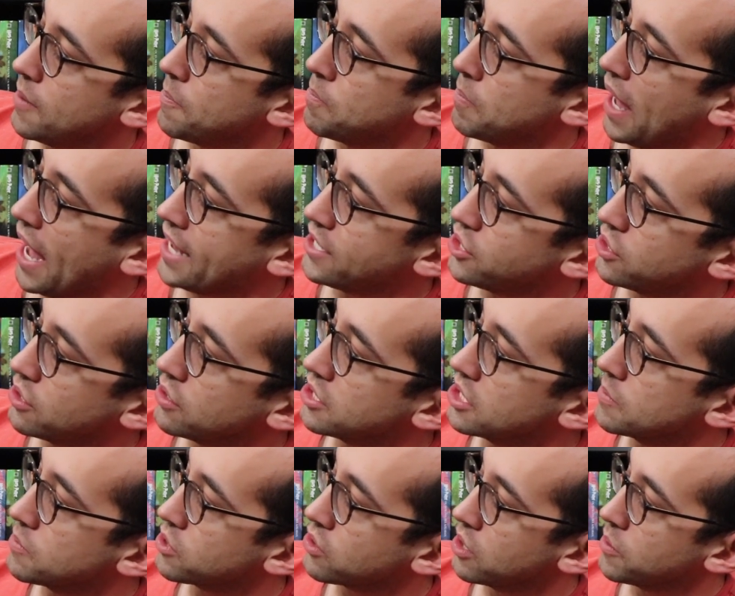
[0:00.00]
Magical
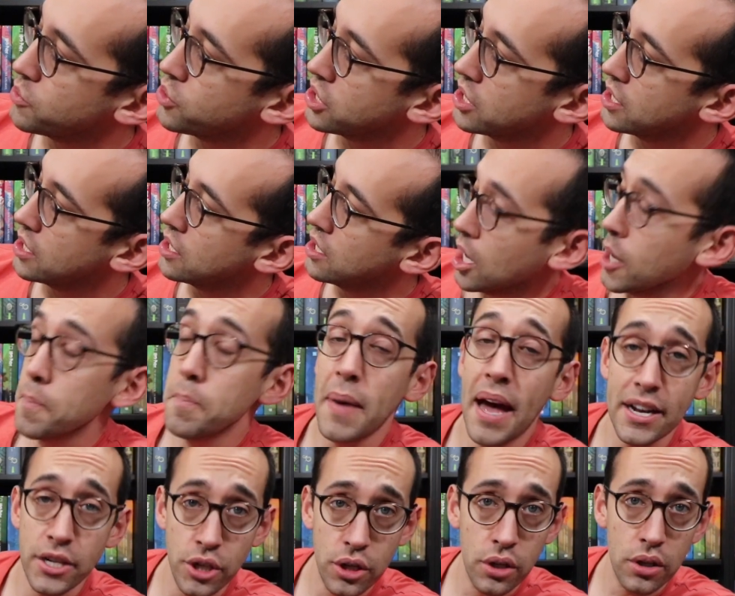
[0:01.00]
Subscription,
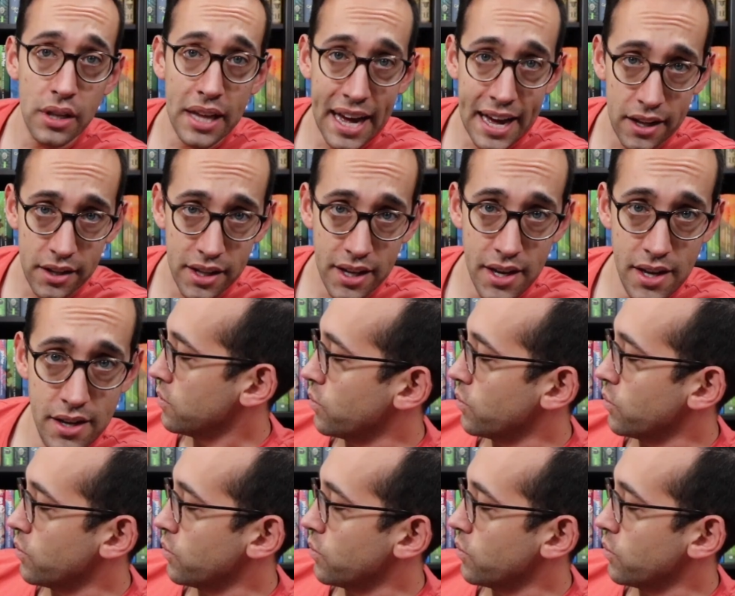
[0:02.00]
Magical Alley.